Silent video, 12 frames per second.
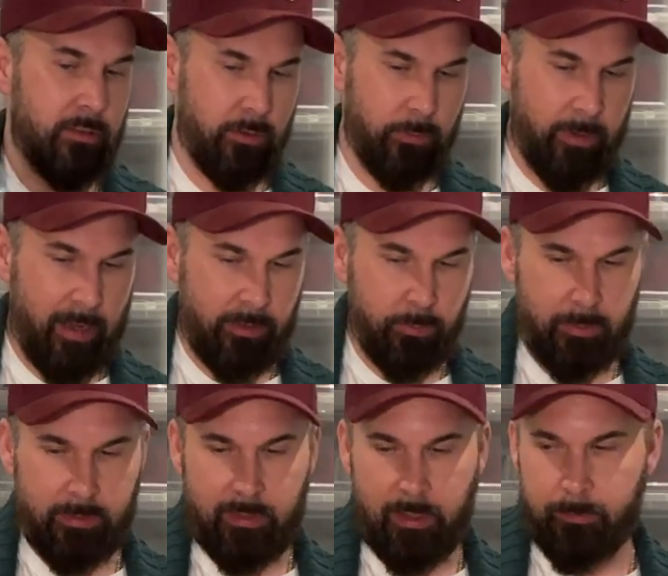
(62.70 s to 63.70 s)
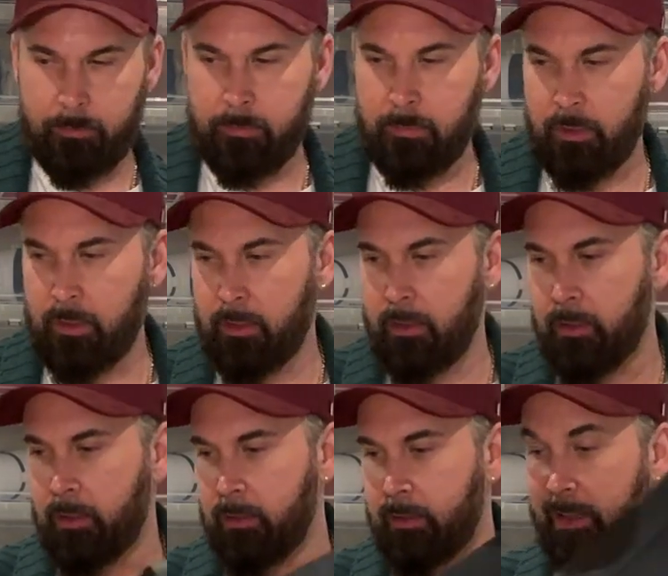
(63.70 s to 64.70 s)
right with them.
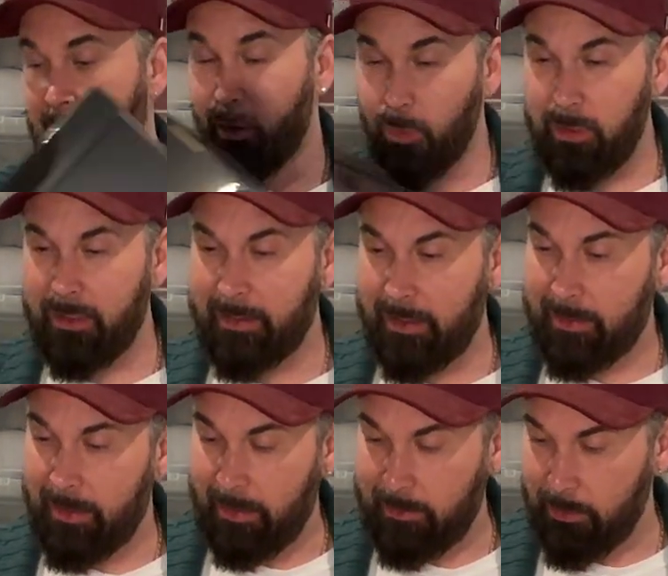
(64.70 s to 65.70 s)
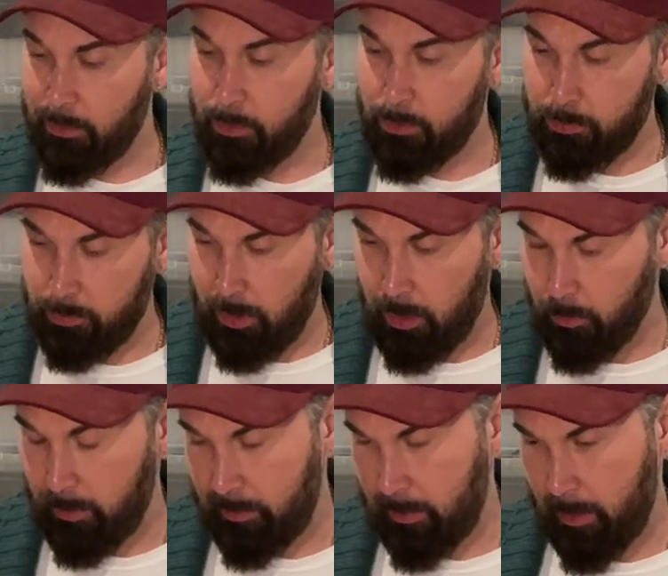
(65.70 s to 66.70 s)
The only thing that they do wrong
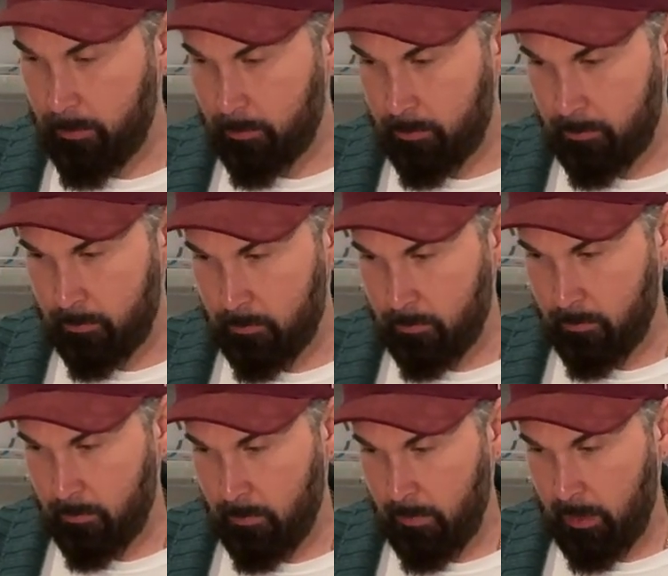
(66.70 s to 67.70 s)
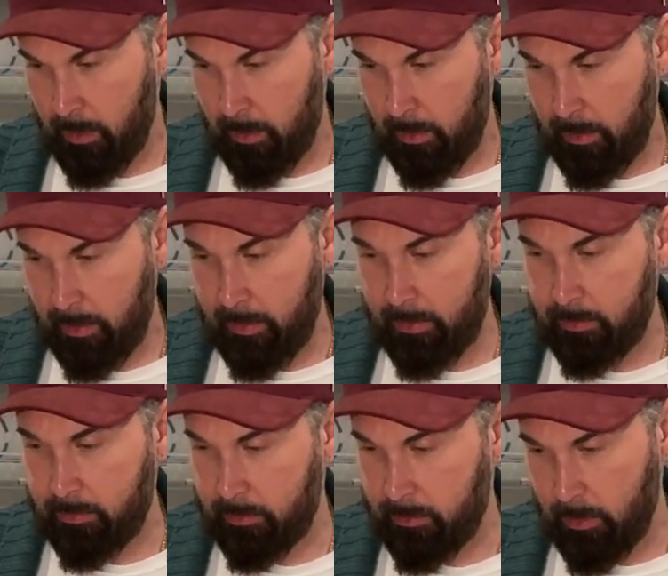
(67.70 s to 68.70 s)
with them
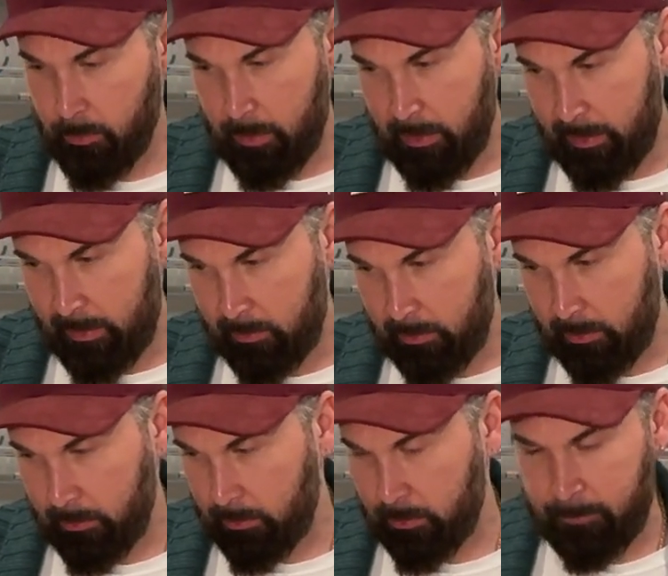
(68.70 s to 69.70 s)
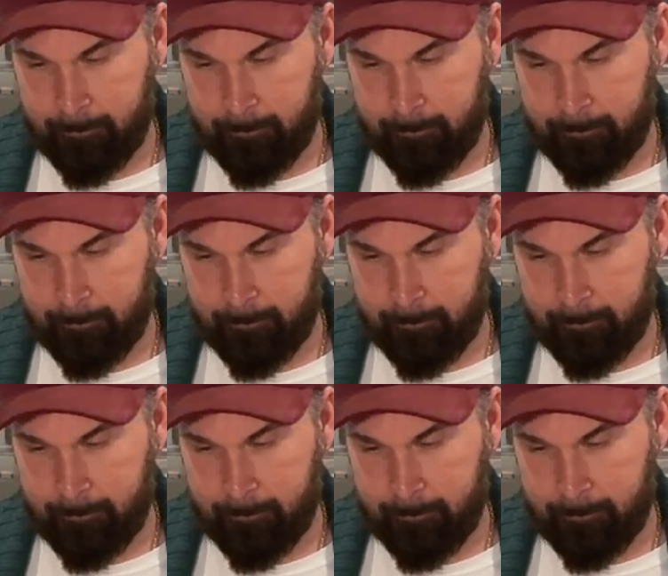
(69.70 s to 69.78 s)
is the releases,